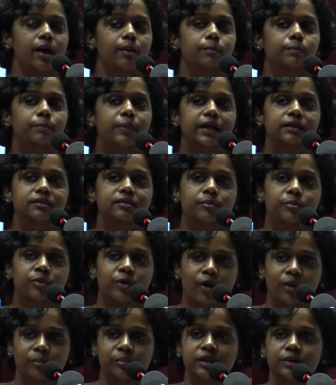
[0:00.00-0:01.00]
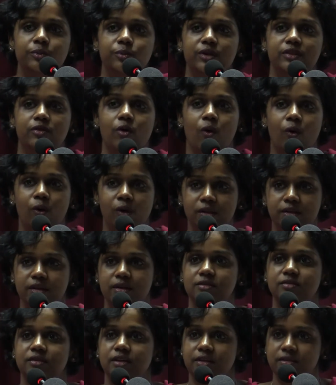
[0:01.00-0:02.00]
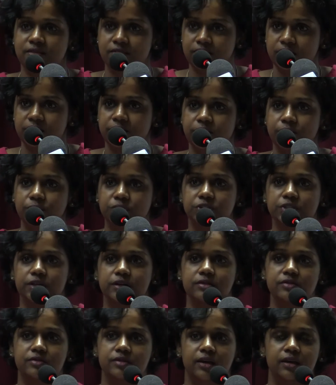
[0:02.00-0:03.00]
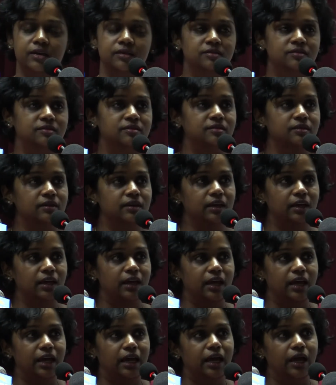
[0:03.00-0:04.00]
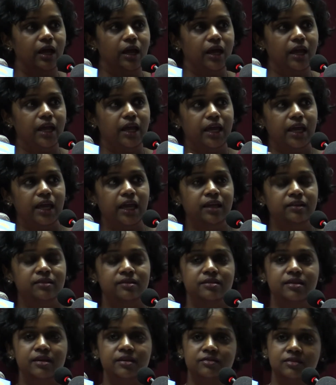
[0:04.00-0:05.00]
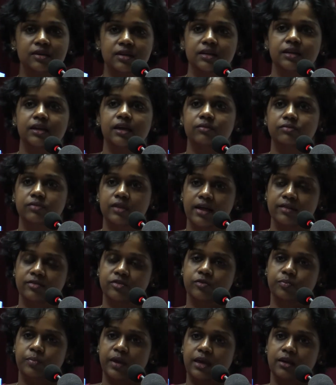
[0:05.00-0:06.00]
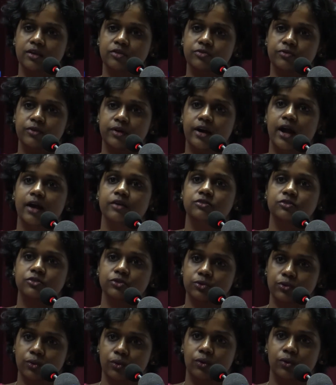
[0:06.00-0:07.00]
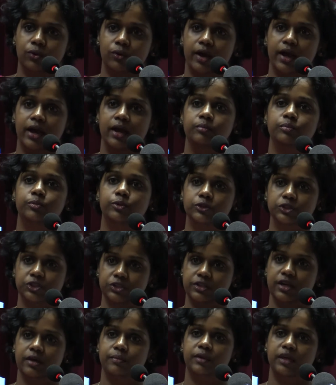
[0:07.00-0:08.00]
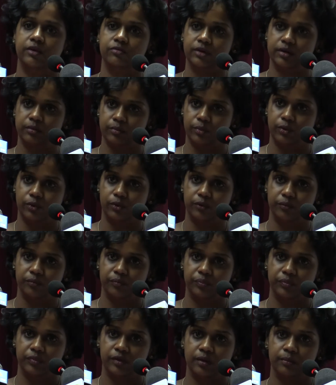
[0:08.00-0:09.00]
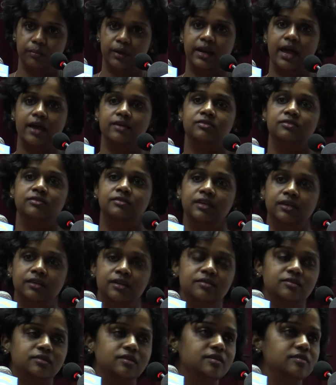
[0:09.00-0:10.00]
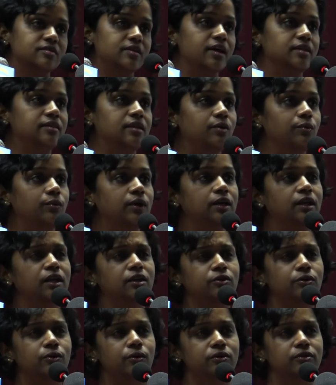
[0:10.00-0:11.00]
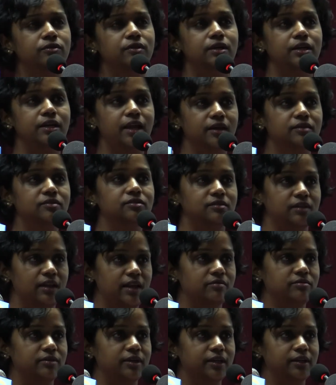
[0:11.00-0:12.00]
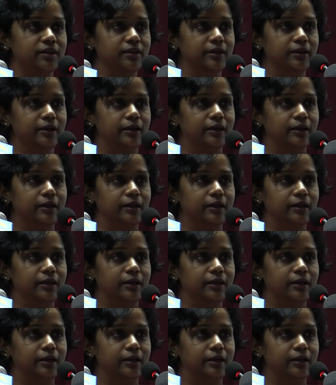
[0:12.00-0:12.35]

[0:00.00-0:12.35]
But the problem with all these institutions is it doesn't give that space for us to go and push them even more. But as citizens, I think we need to go to the next level.